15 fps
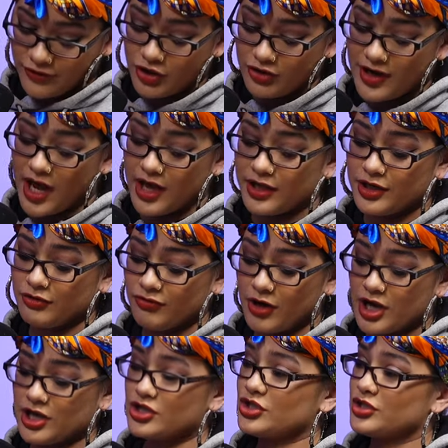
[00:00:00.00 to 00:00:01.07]
you're not in a
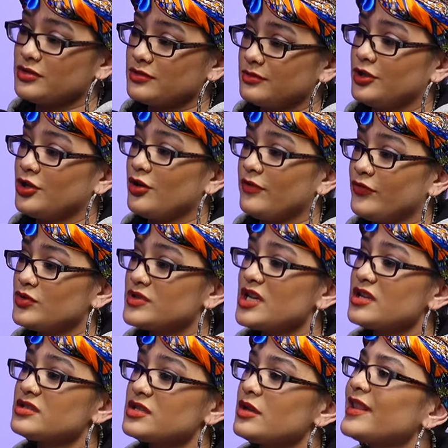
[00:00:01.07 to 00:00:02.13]
rush, you know, if you
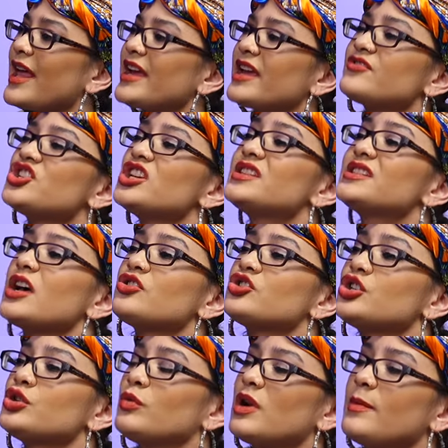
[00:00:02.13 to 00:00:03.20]
tell some, like if she
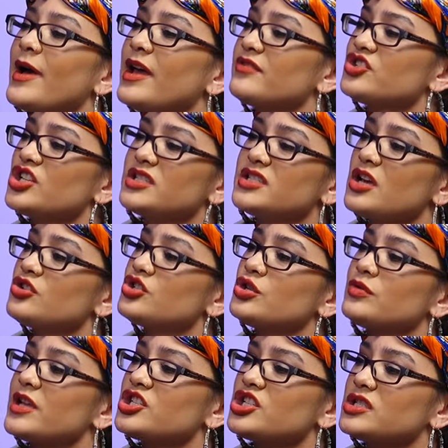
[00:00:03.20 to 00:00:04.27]
tells you, what about if she tells
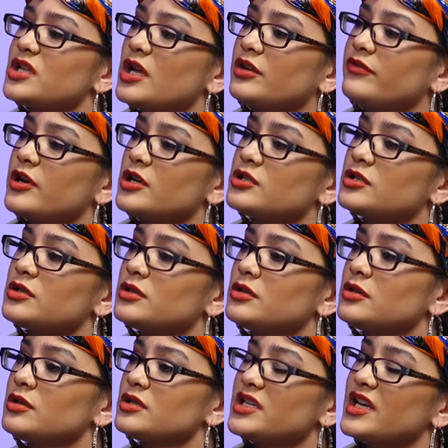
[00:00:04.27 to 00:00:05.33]
you that she's not in a rush,
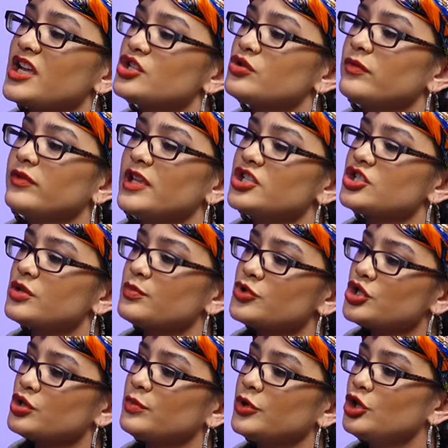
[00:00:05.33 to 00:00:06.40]
to get into a relationship
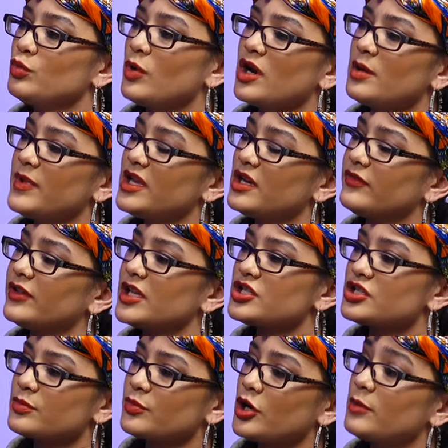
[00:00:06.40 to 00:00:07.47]
with you, but you want to be in a
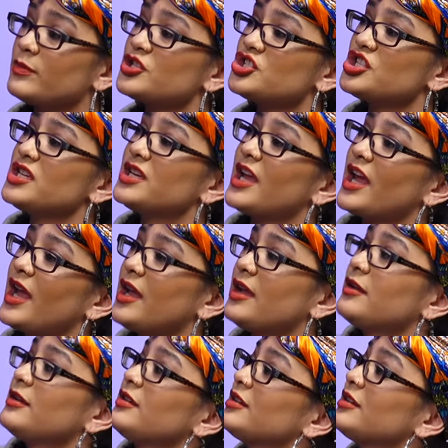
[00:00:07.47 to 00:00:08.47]
relationship with her, but she can't,